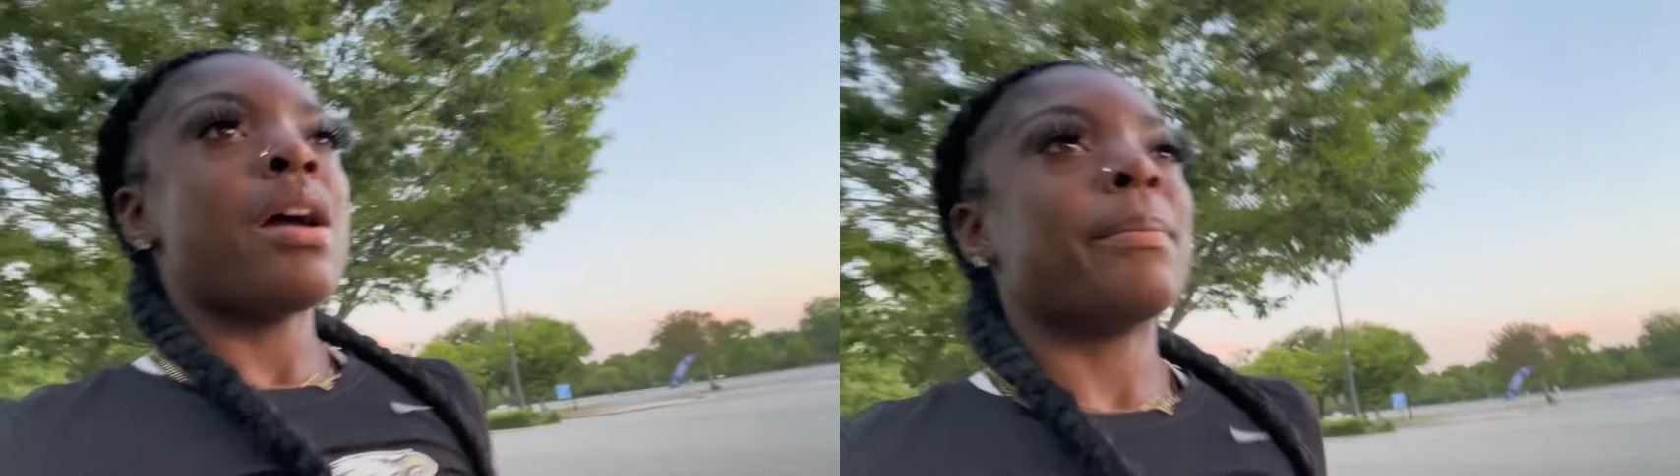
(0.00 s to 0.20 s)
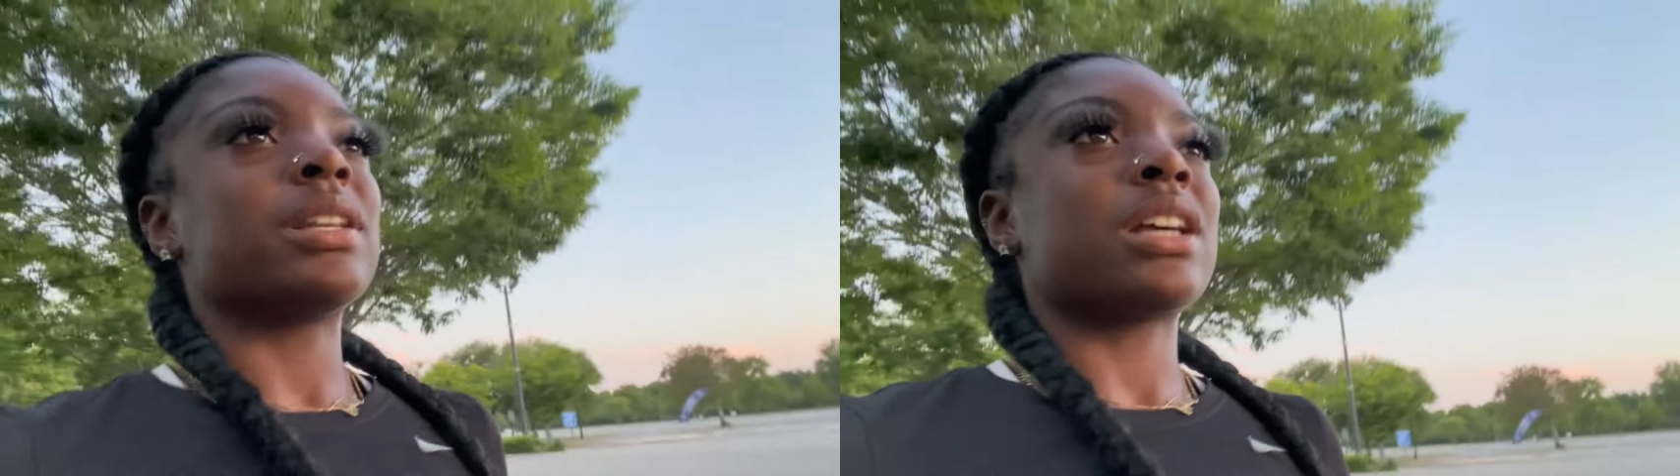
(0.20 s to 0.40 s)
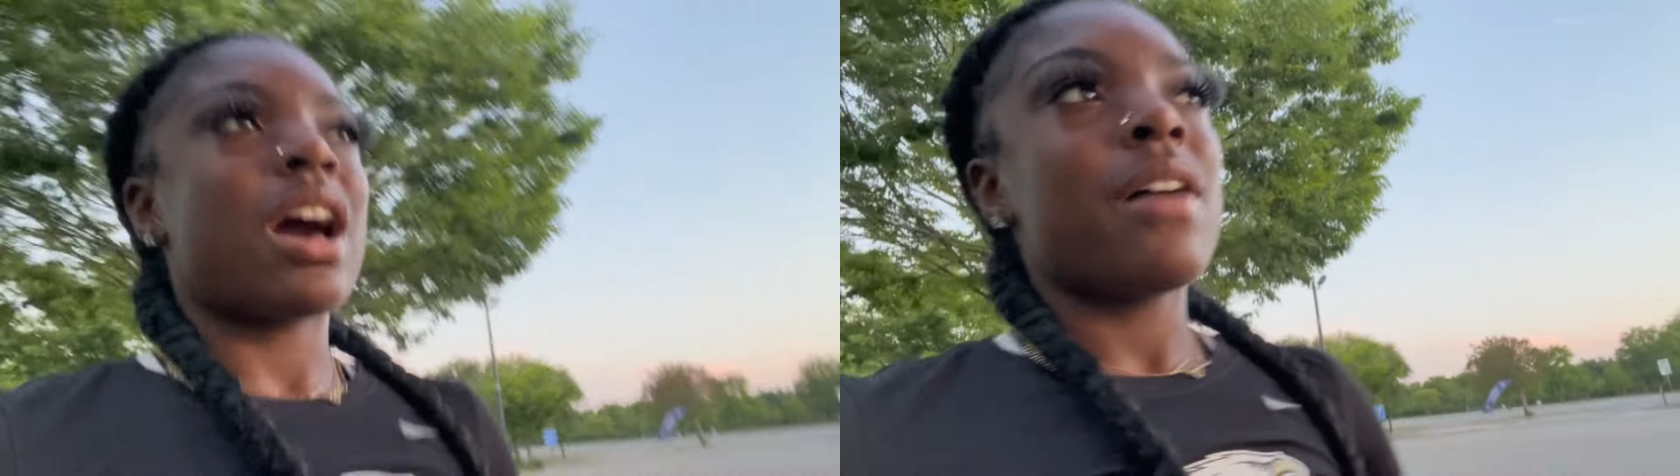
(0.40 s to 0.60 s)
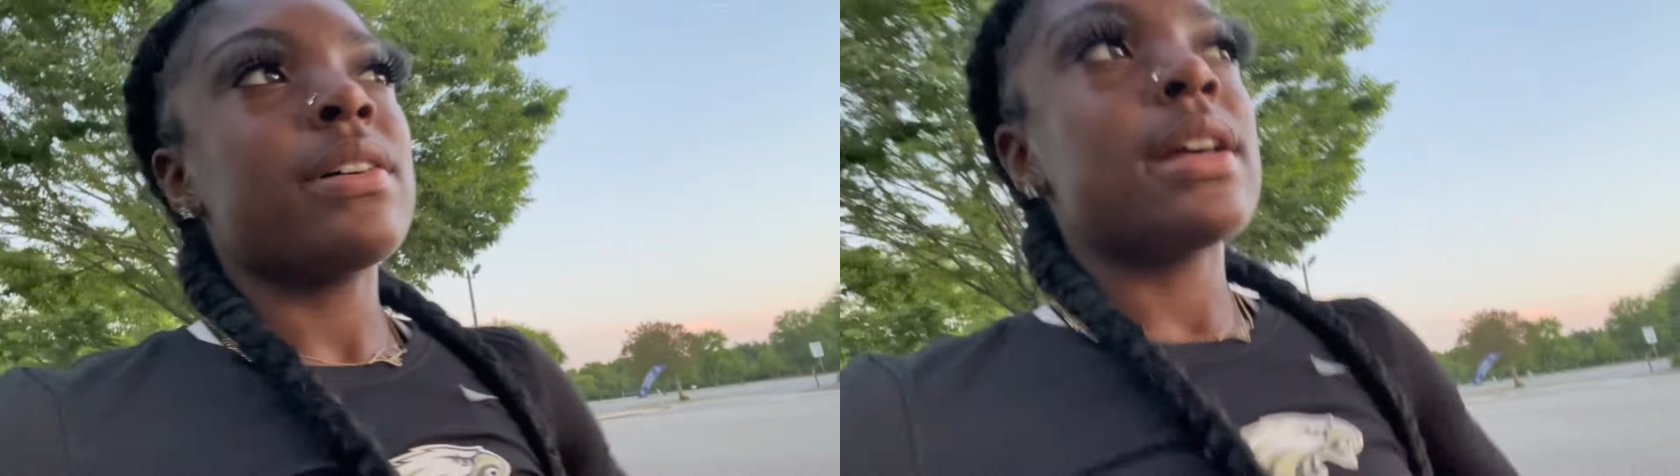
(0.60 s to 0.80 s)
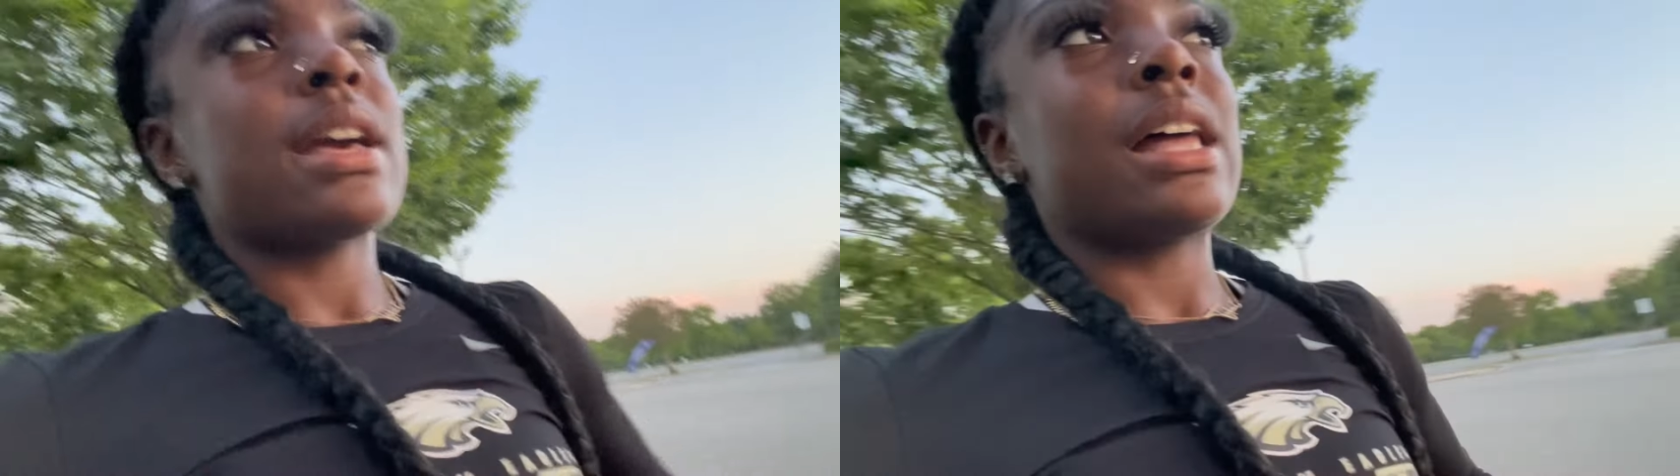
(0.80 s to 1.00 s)
But the kava,
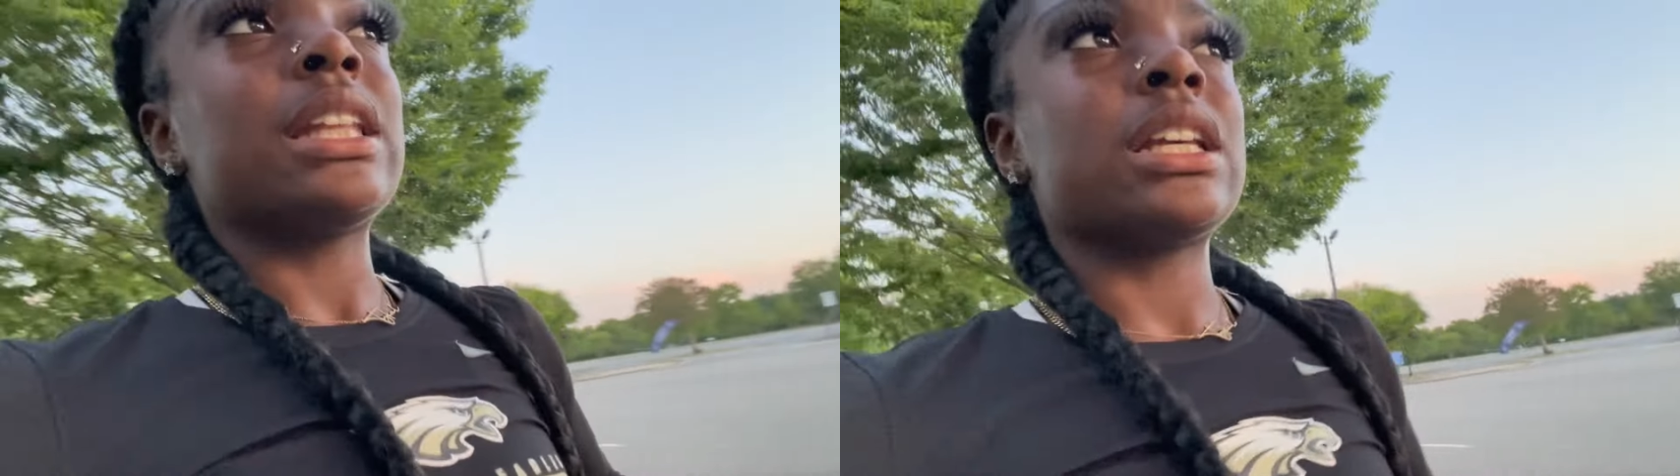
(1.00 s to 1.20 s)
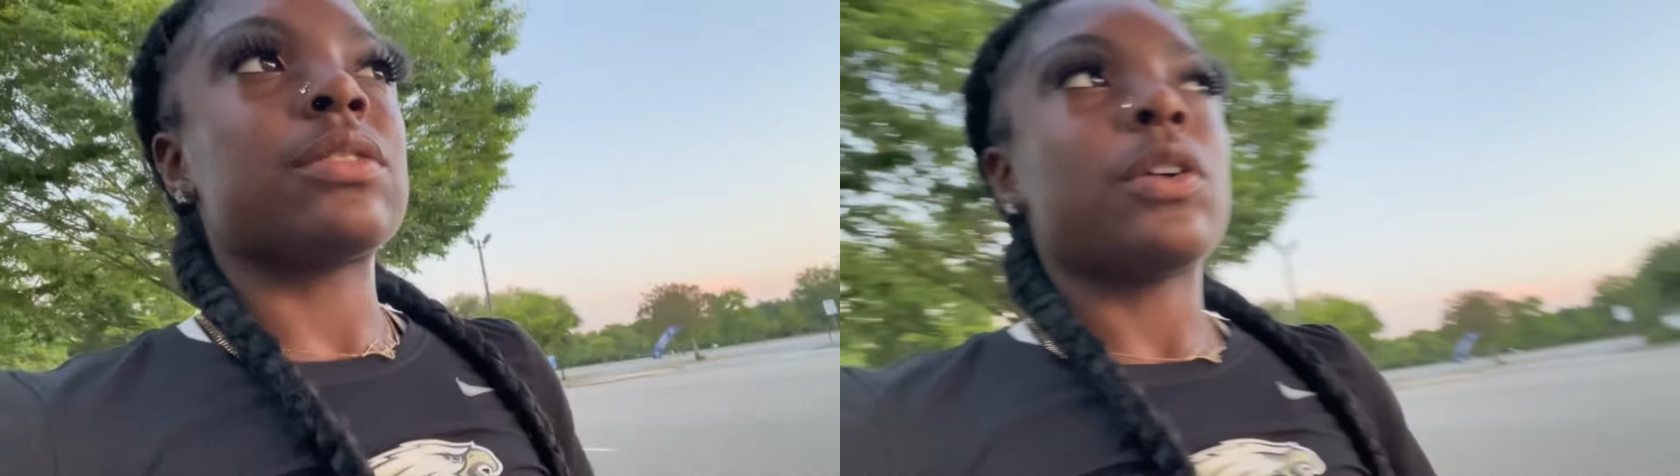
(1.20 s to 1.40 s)
I think it's